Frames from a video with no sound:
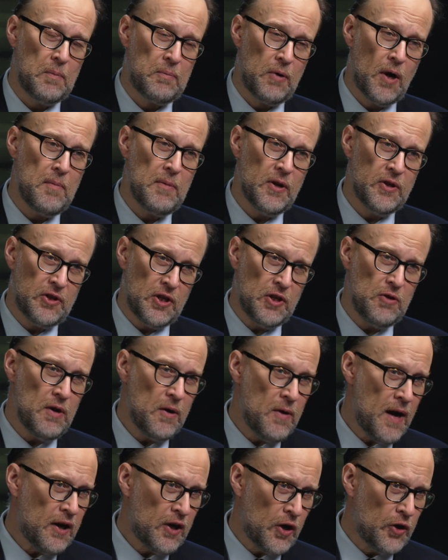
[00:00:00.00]
But Prime Minister, you
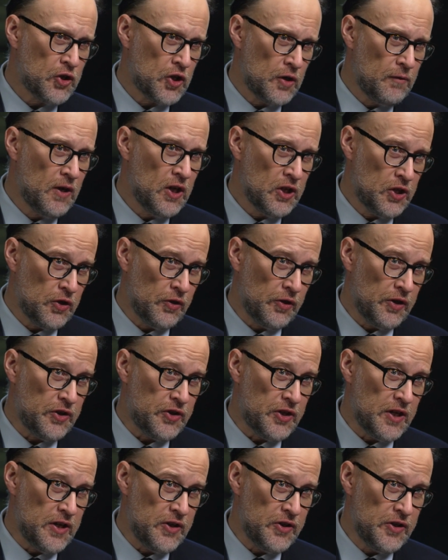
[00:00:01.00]
know how controversial
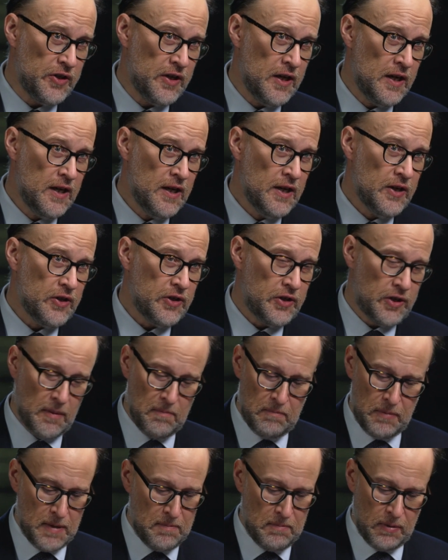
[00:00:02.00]
this is.
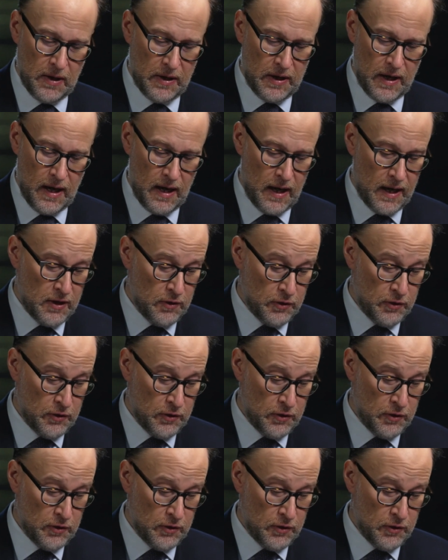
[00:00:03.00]
Some people, and I, I